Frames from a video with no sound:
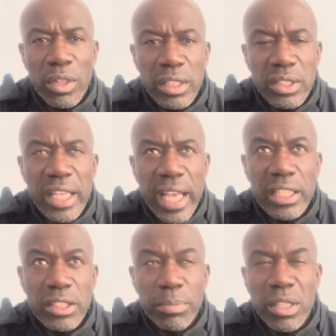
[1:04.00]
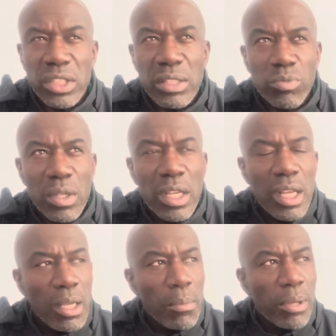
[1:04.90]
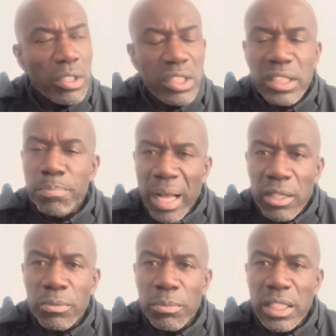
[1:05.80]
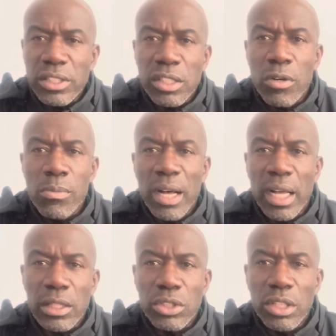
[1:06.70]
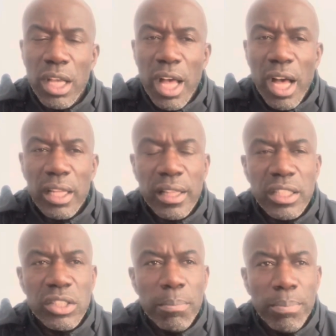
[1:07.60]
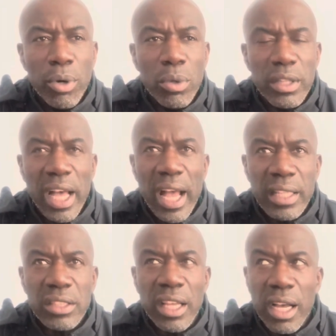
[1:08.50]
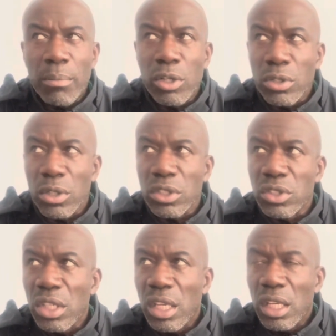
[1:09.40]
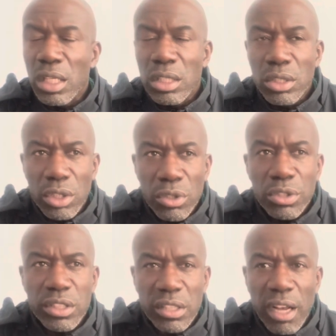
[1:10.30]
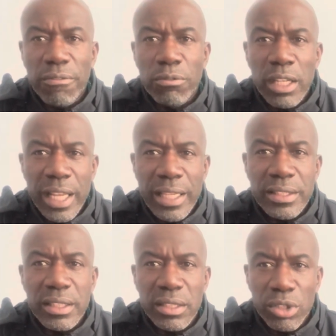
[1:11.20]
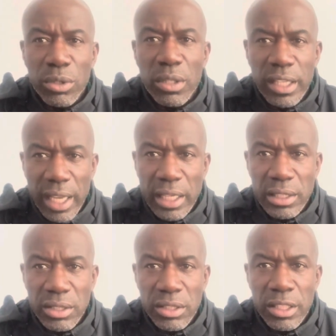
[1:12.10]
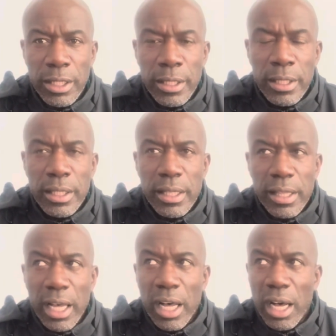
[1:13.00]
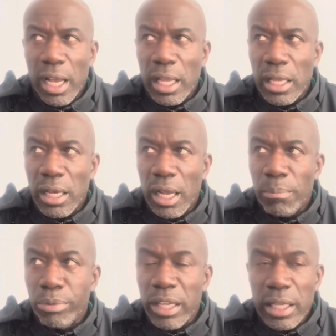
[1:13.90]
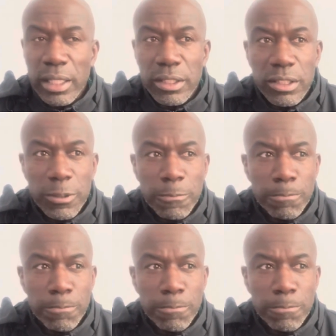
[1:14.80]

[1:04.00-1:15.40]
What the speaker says: this case because it's bugged me so much. And I think it's important that as I come across new stuff relating to the case, that I bring it